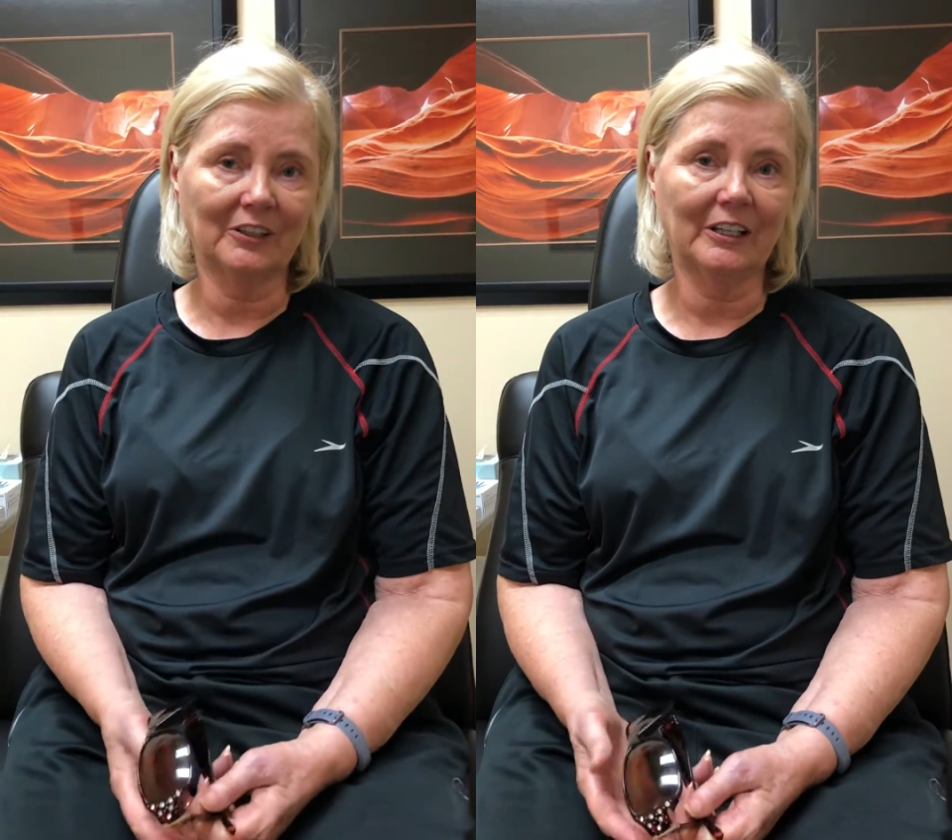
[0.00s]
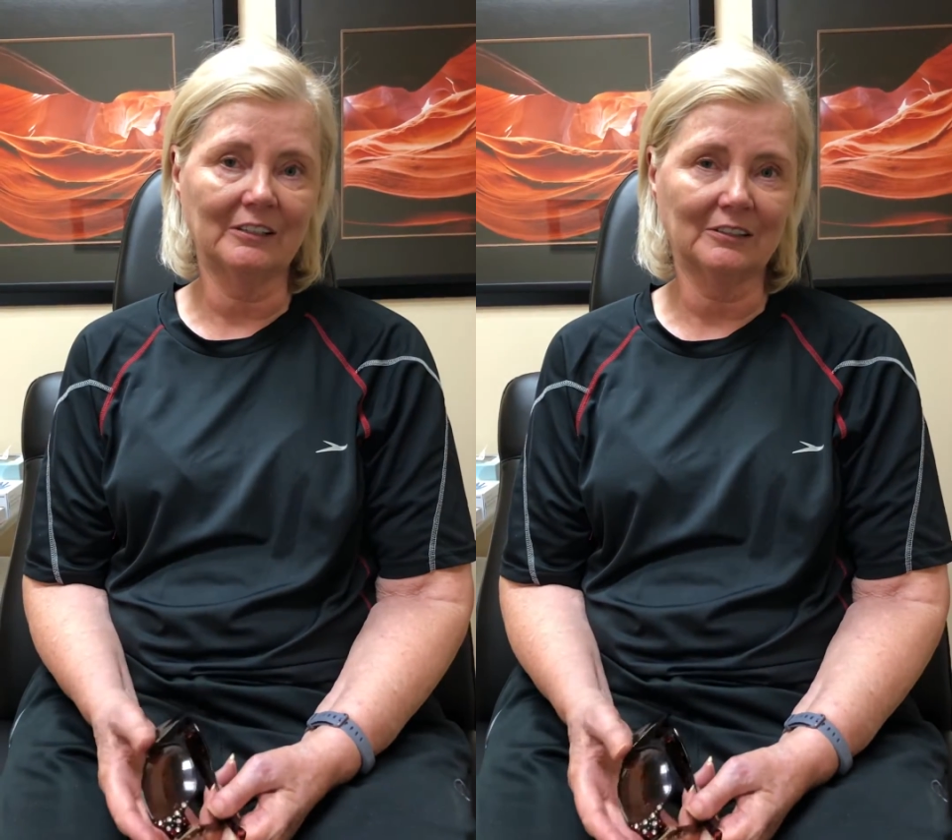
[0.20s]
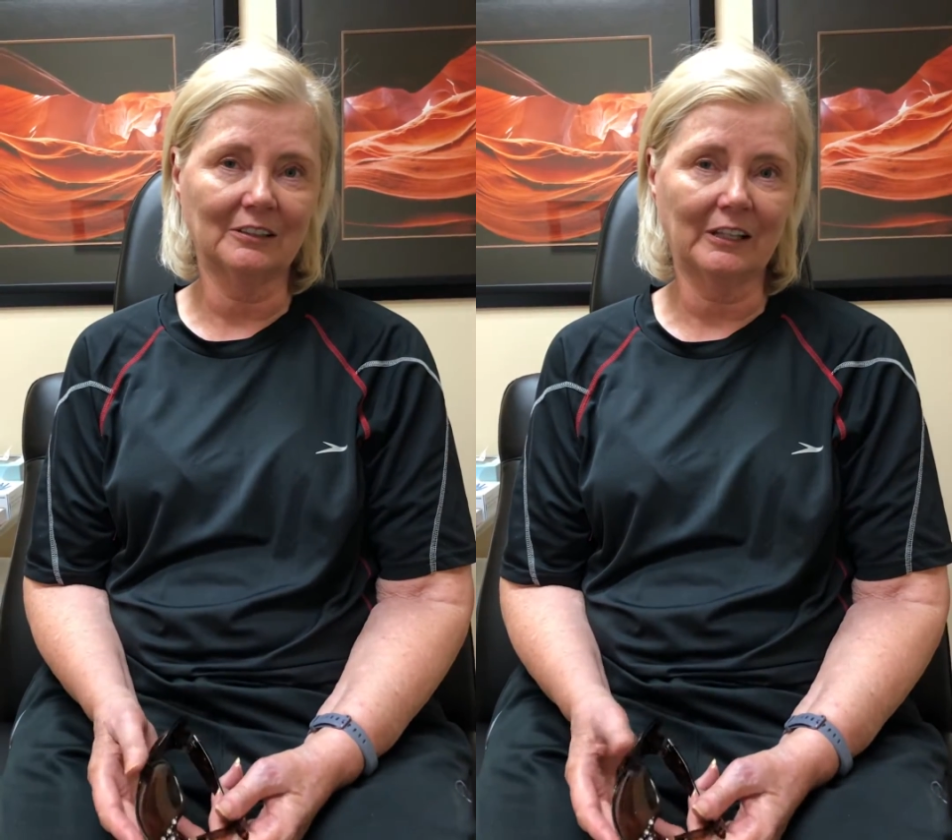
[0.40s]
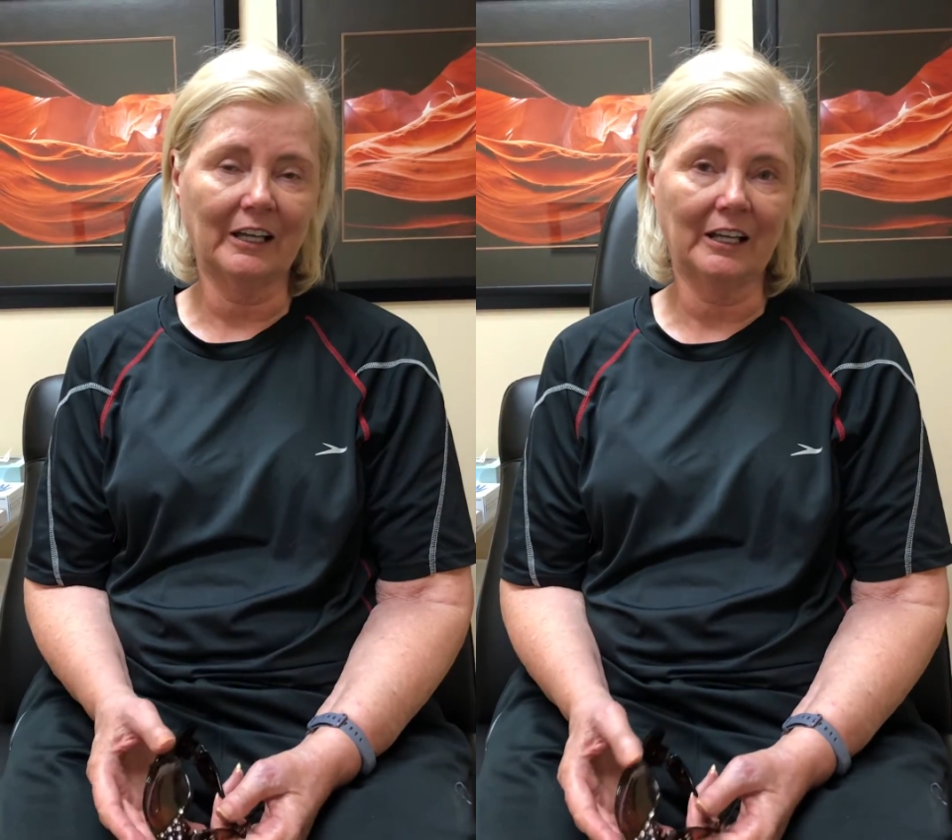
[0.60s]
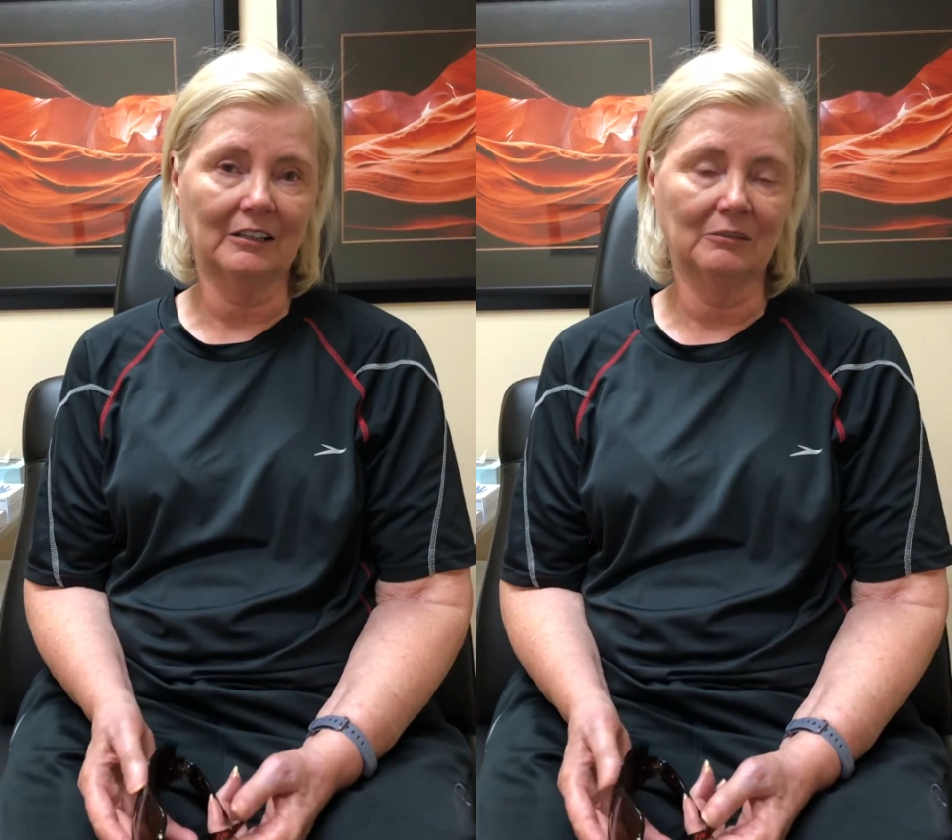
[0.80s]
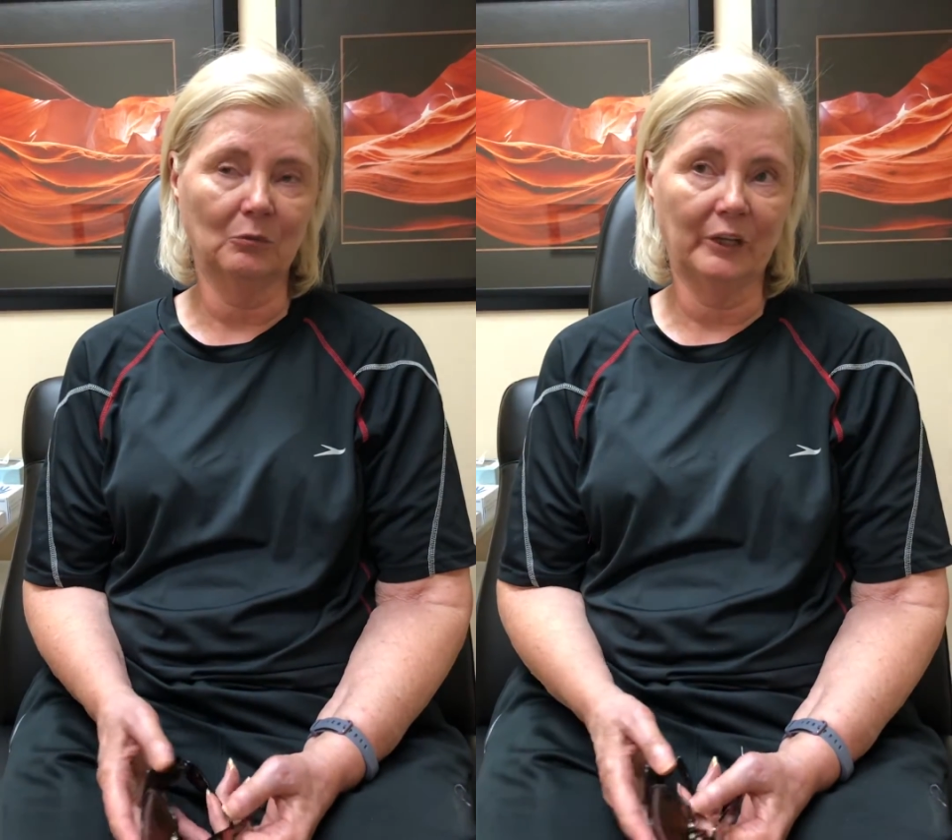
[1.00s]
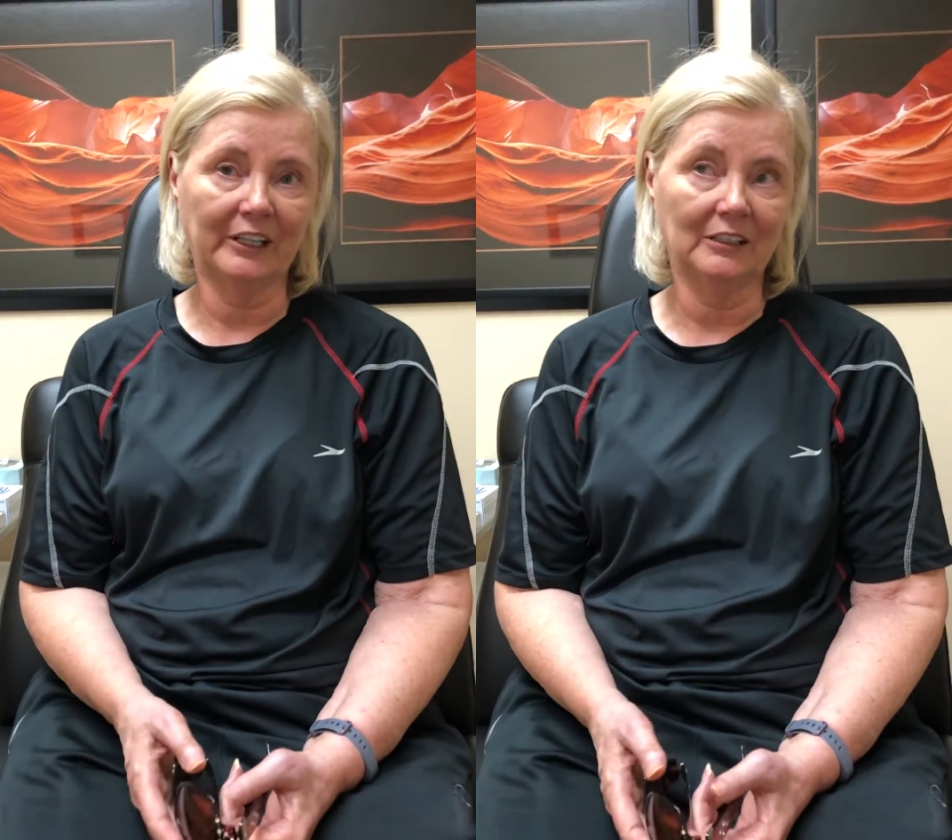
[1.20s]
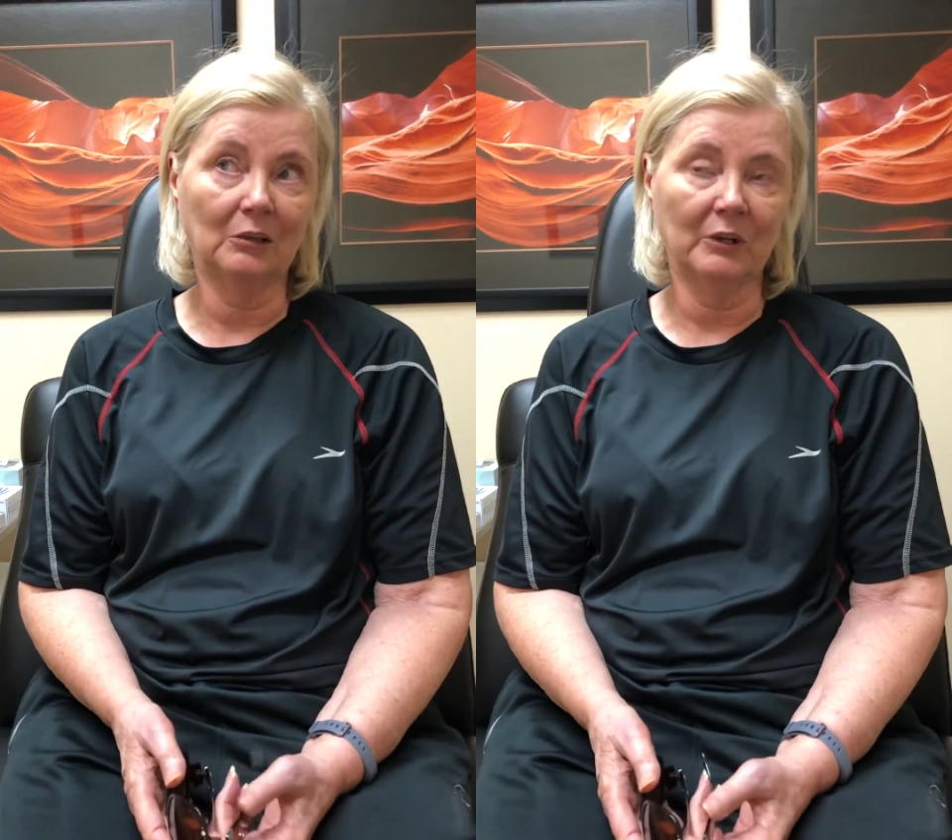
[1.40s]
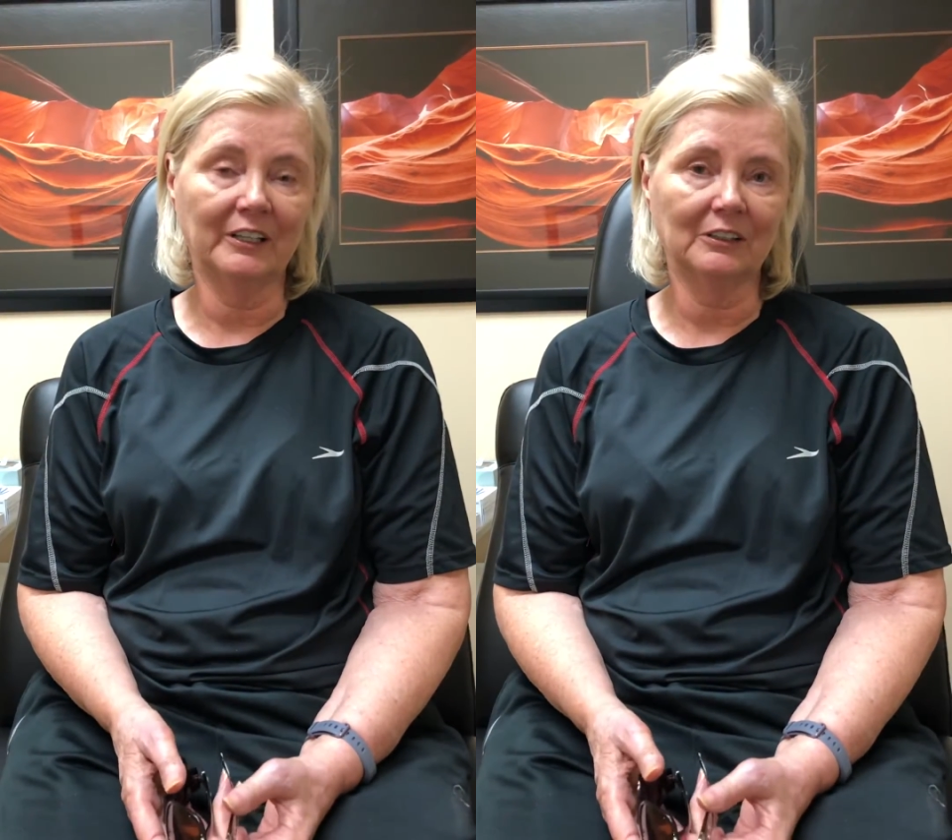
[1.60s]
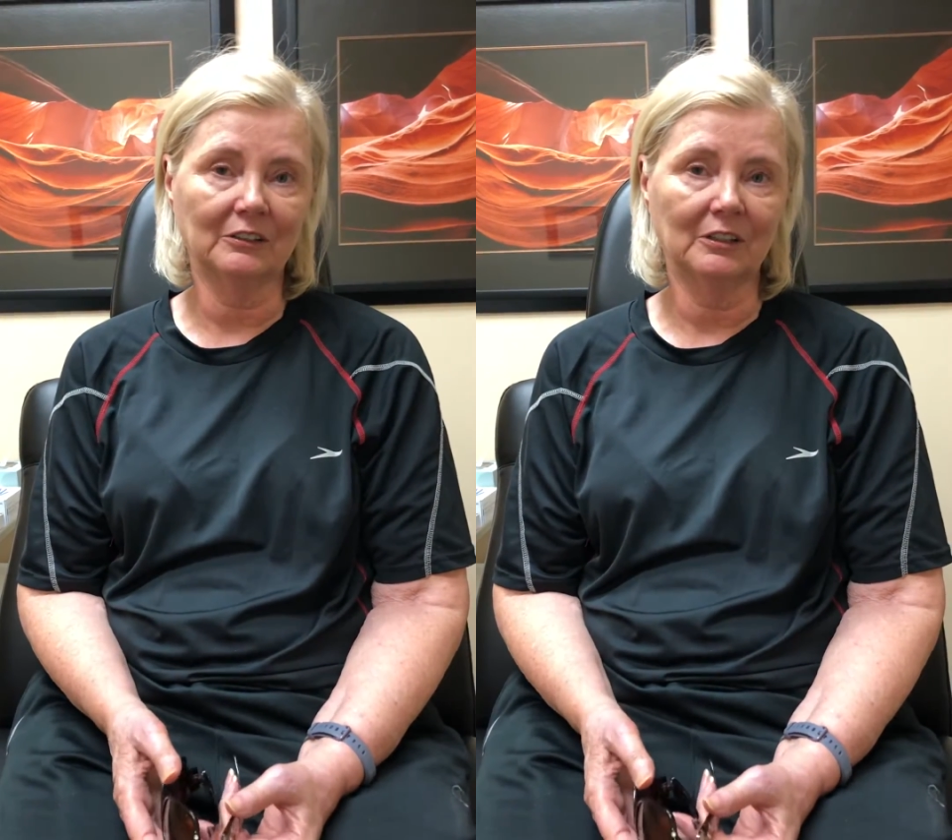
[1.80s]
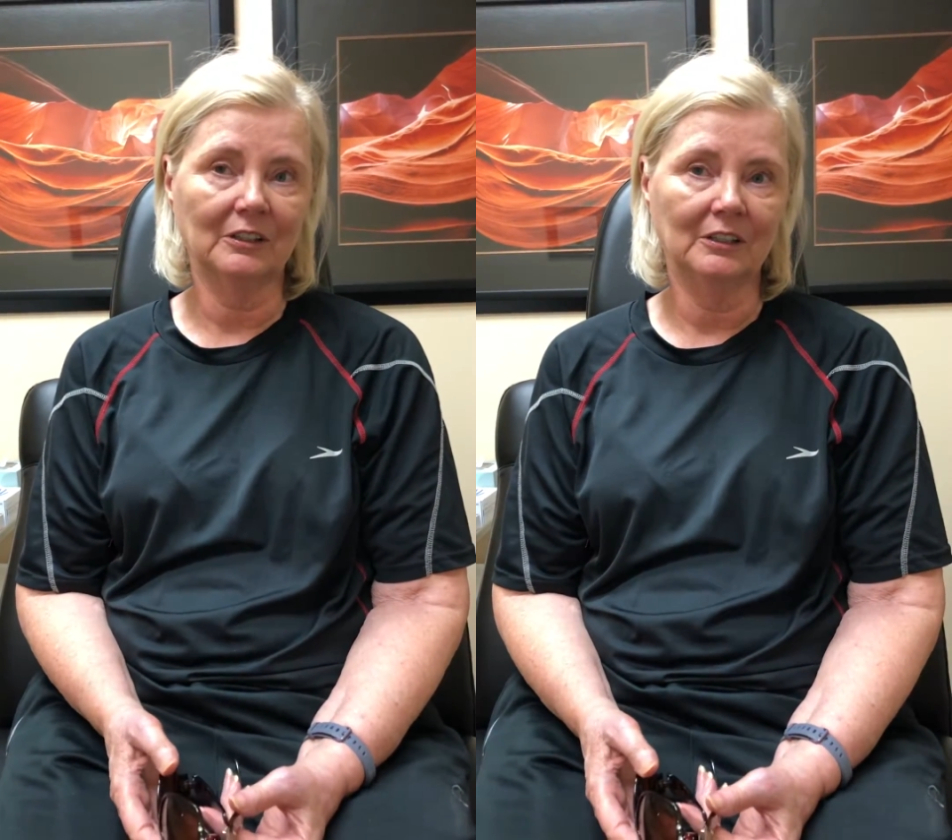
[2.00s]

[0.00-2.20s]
Hansen, I had awakened